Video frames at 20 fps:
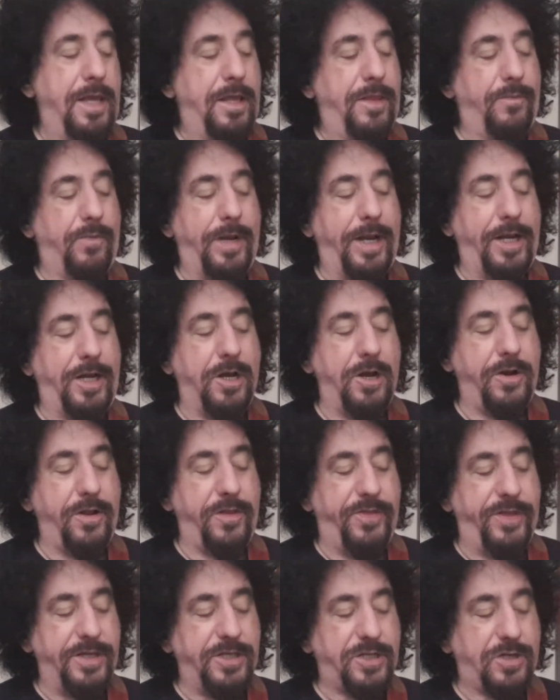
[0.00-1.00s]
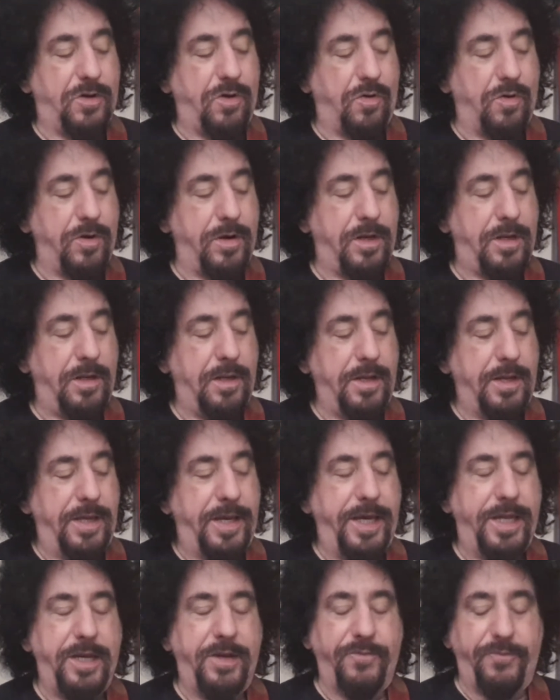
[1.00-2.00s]
when I go to this chord,
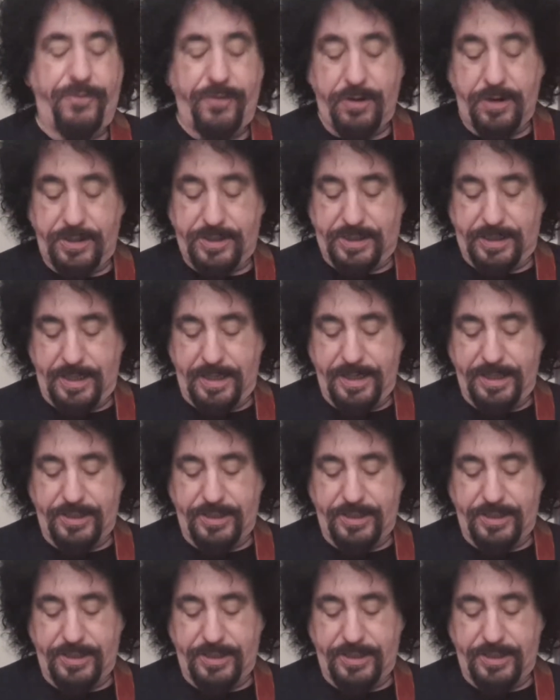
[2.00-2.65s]
it inverts, and